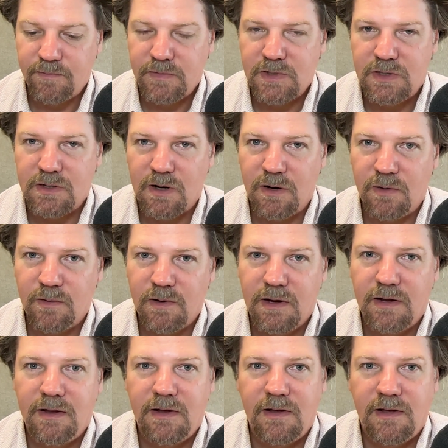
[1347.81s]
So
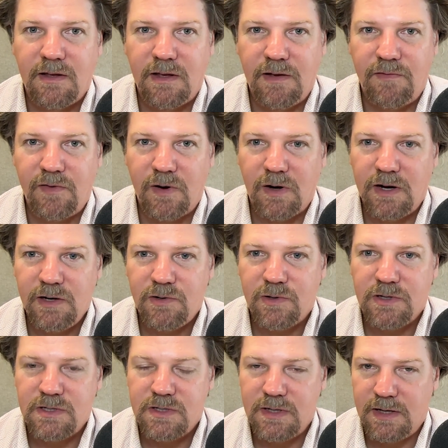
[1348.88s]
if you're
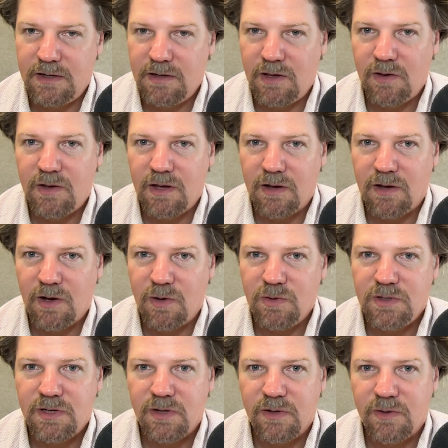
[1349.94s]
interested, you can go
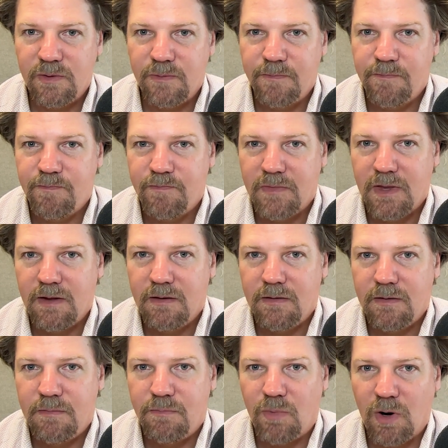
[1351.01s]
to
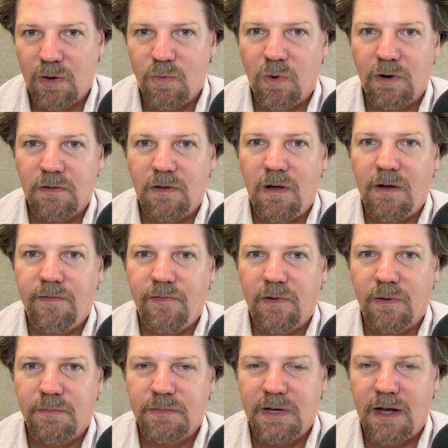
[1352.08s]

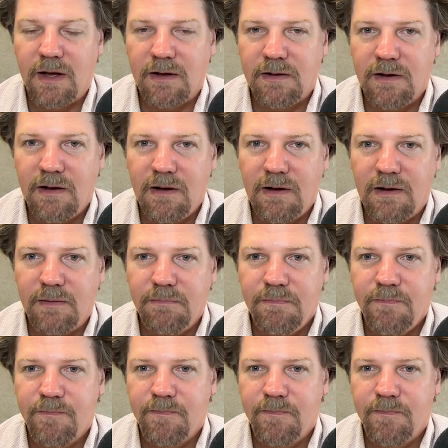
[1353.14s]
marquardtlawfirm.com